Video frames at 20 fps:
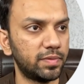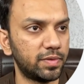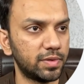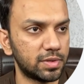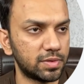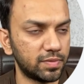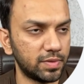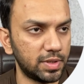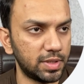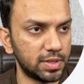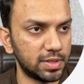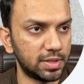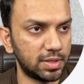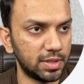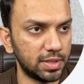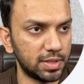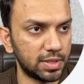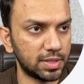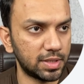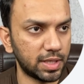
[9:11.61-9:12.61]
First one is
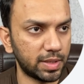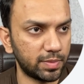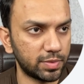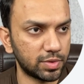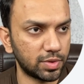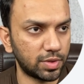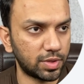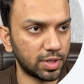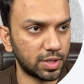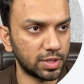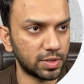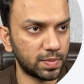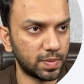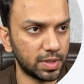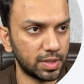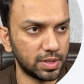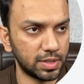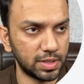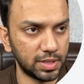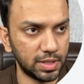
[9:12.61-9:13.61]
this Amazon
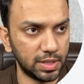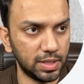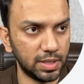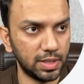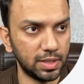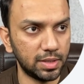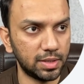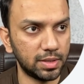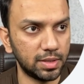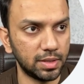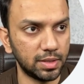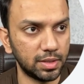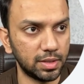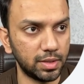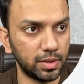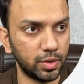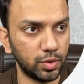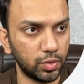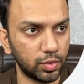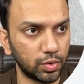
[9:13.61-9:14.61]
transparency
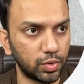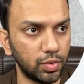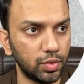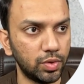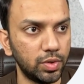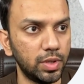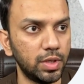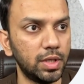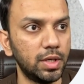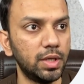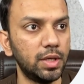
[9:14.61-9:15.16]
logo,